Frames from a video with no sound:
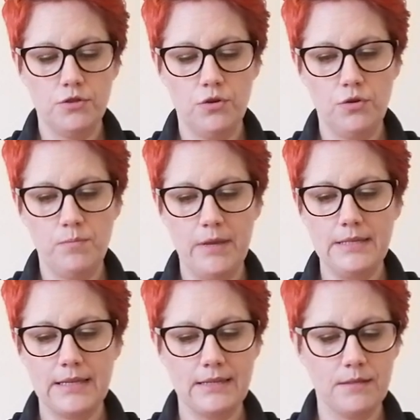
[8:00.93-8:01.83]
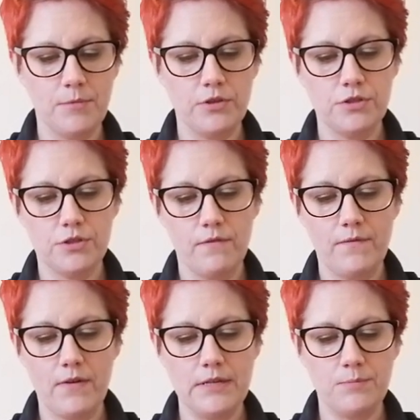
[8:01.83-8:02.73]
2 pea-sized amounts,
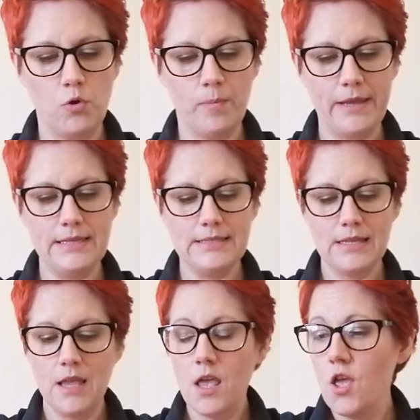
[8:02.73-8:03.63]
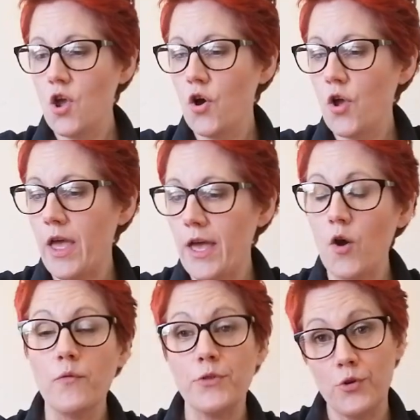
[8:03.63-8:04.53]
very small peas
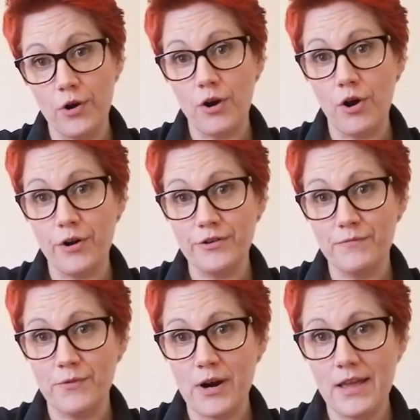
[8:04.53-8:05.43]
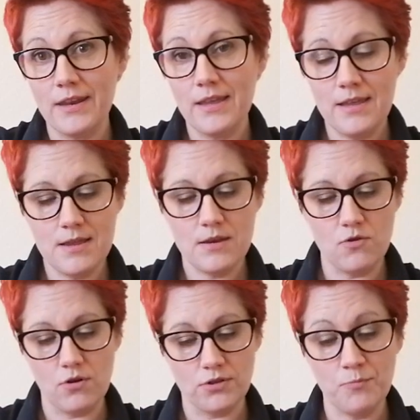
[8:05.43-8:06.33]
of the garden variety,
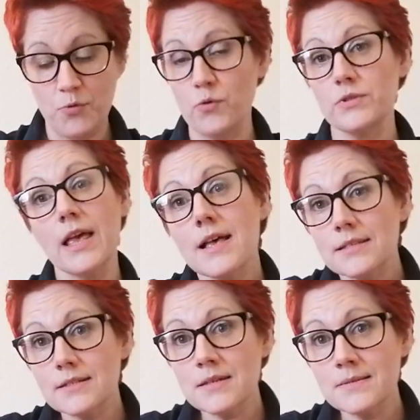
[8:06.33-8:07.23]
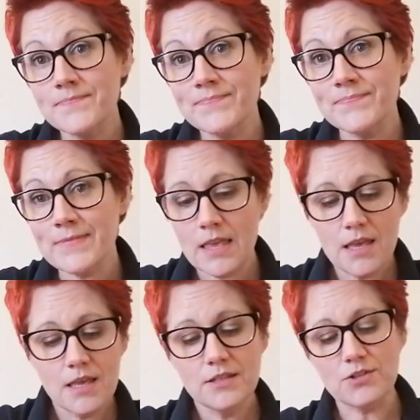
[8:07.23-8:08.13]
not processed.
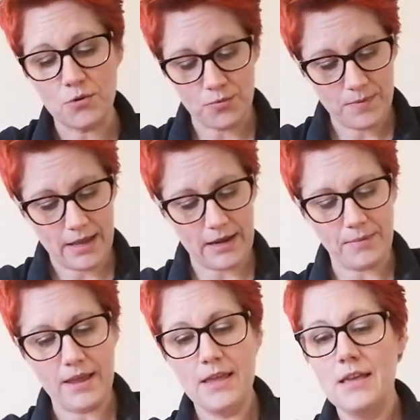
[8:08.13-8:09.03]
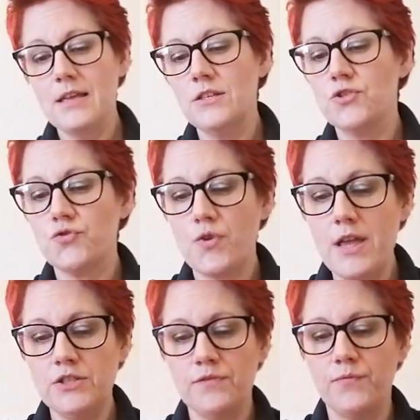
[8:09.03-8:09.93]
So anyway,
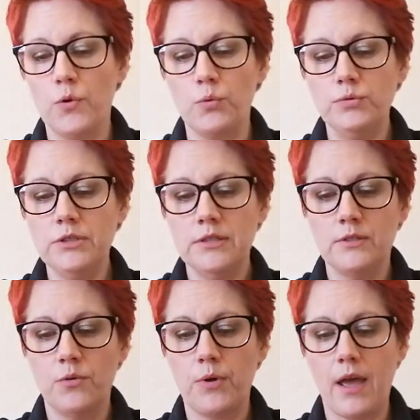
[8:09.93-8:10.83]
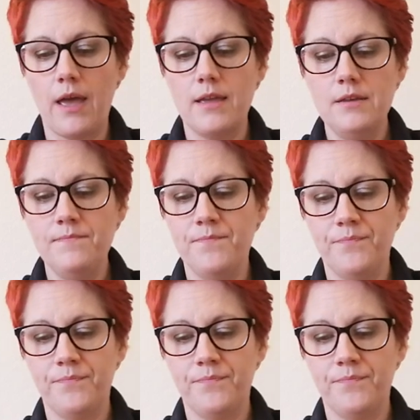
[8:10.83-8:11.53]
stretch and fold. Okay.